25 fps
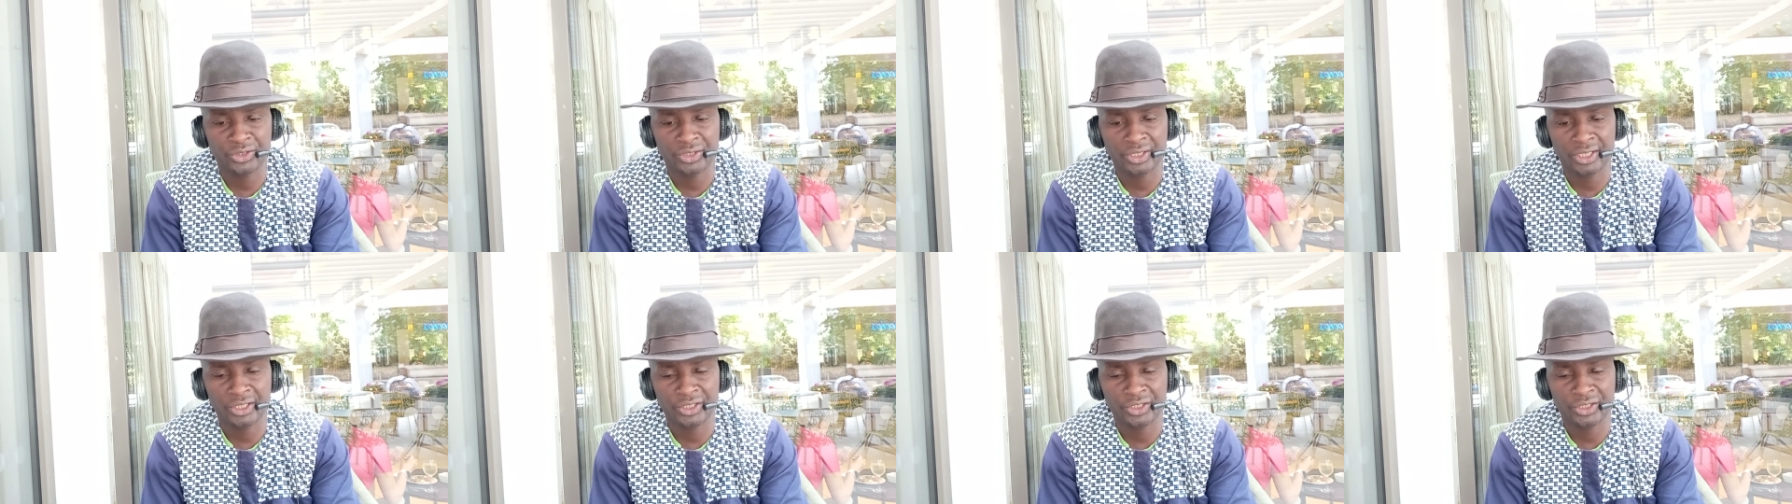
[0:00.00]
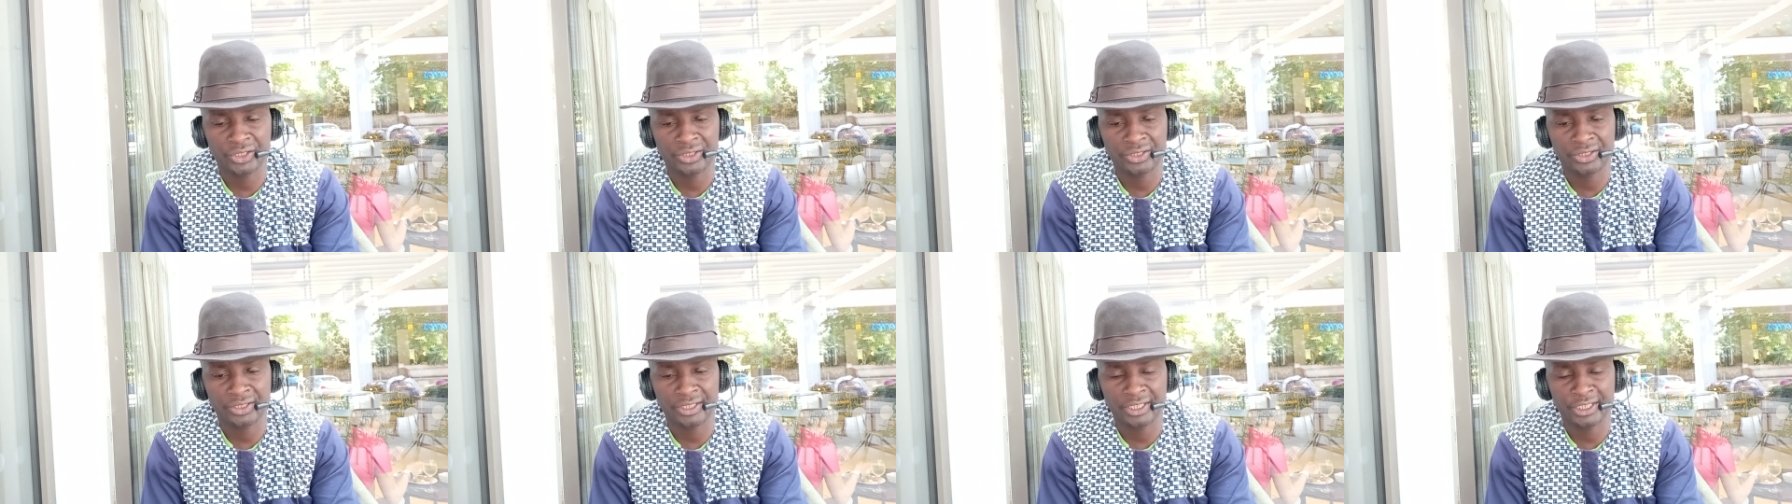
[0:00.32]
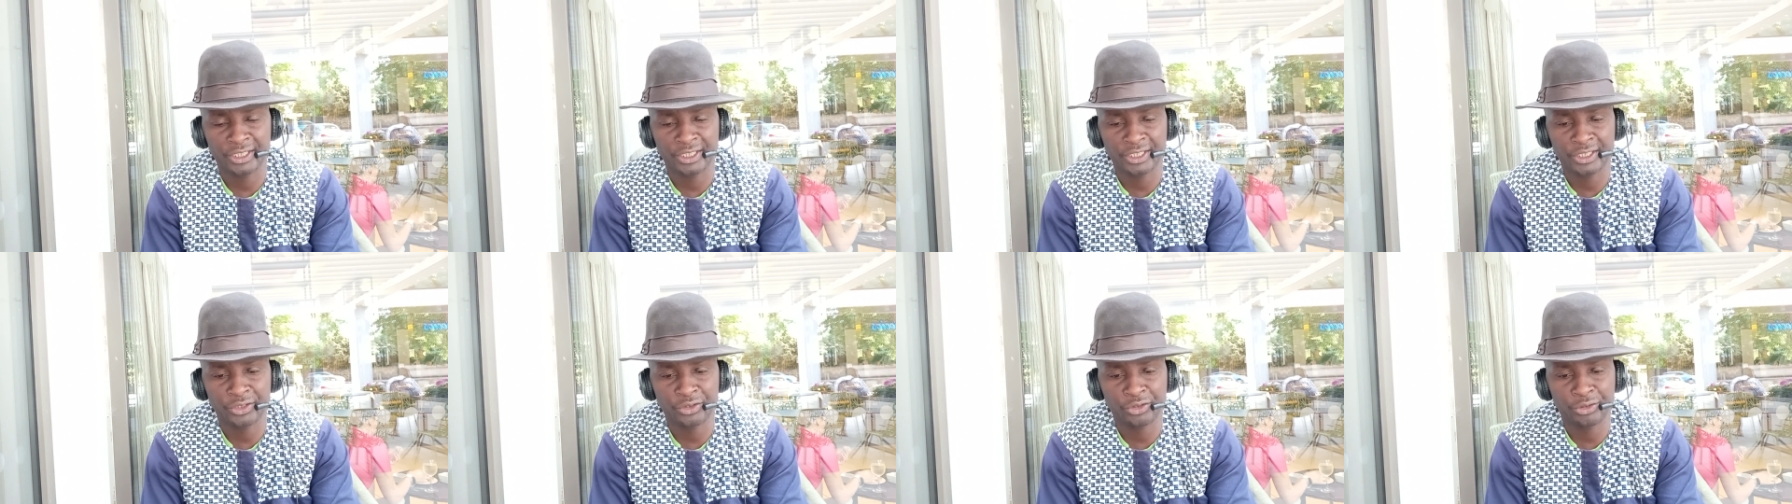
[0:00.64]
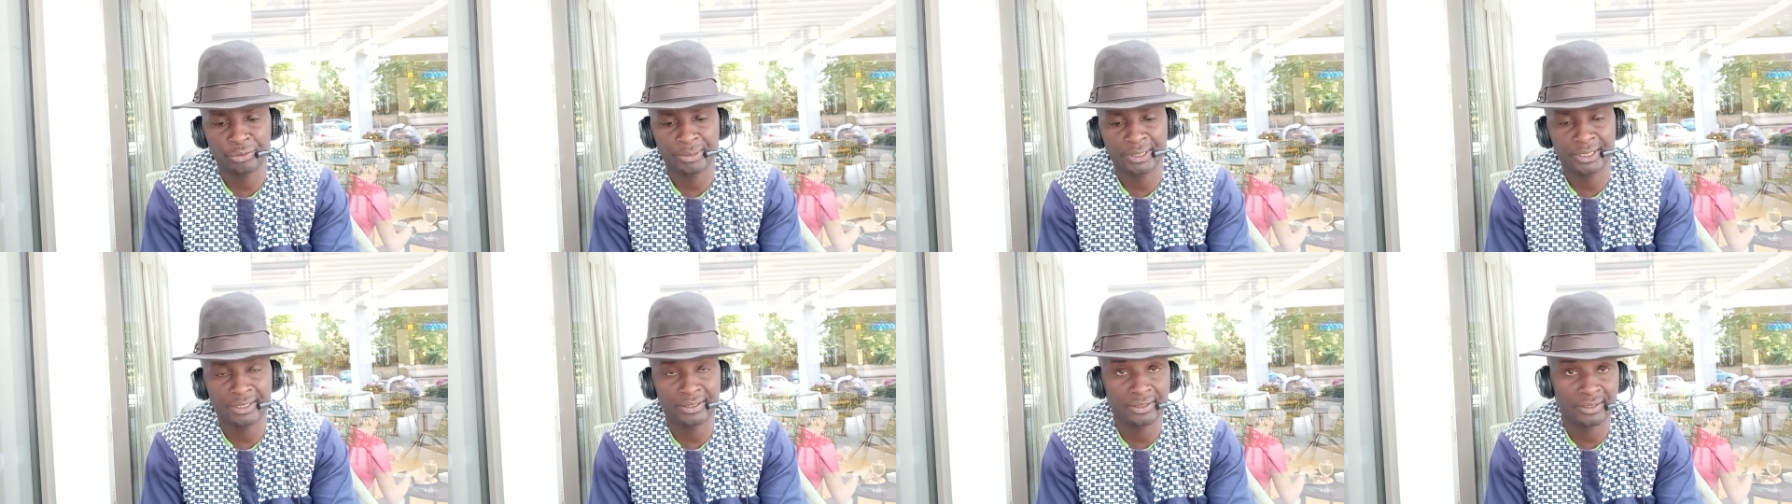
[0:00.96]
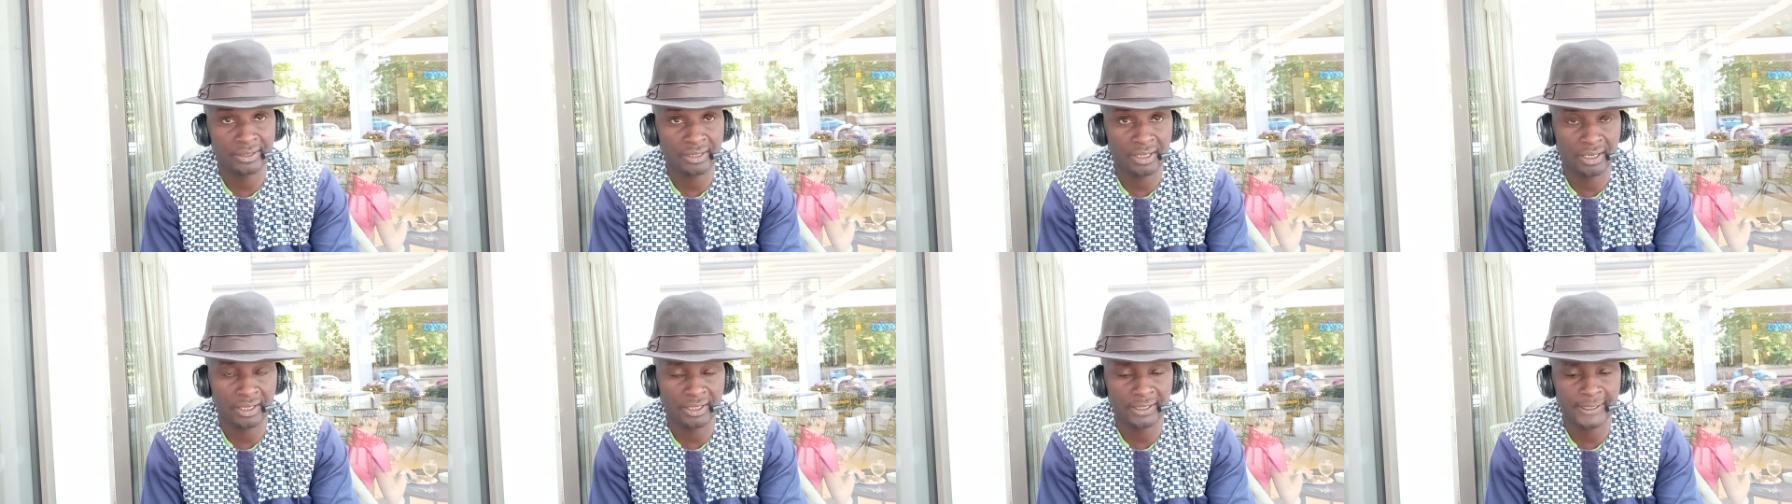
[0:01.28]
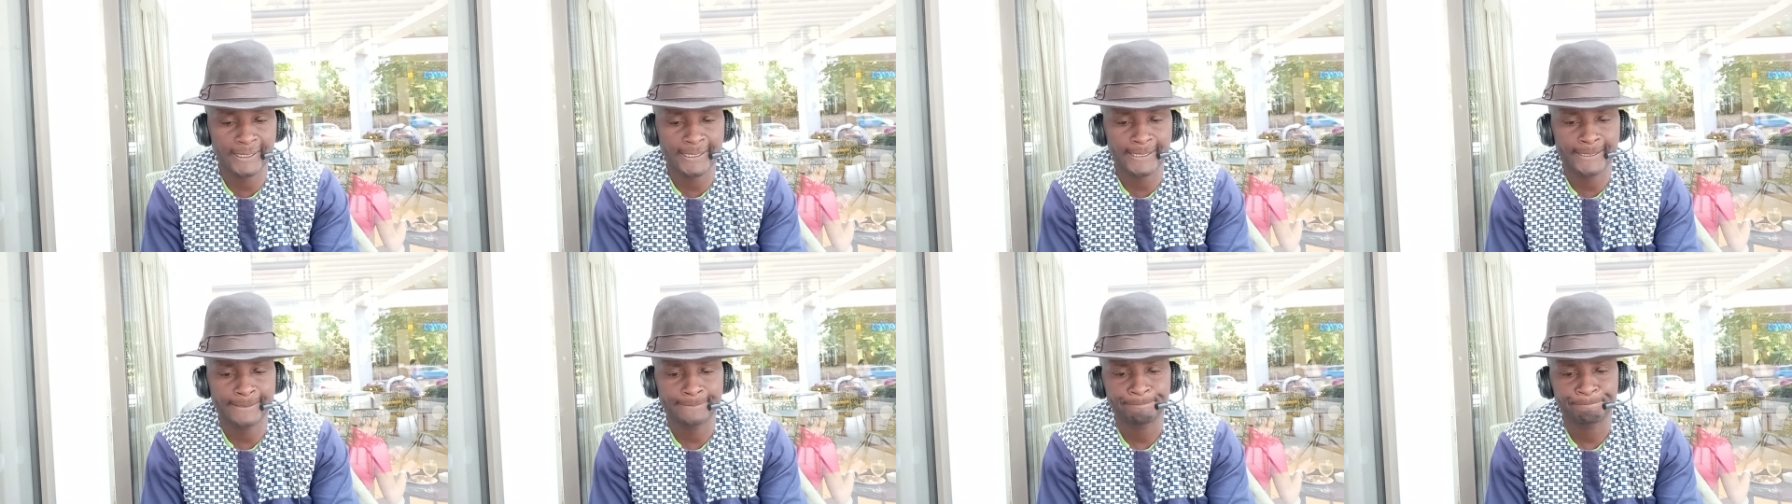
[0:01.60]
such as indiscriminate
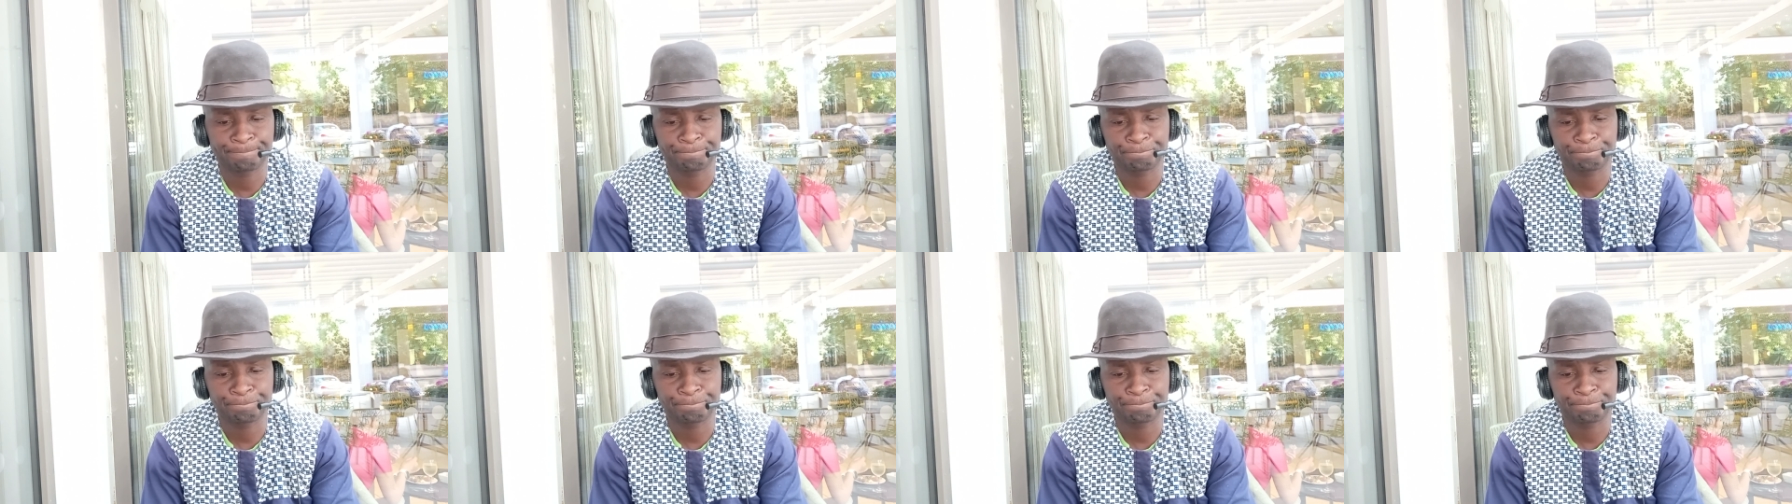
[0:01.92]
attacks,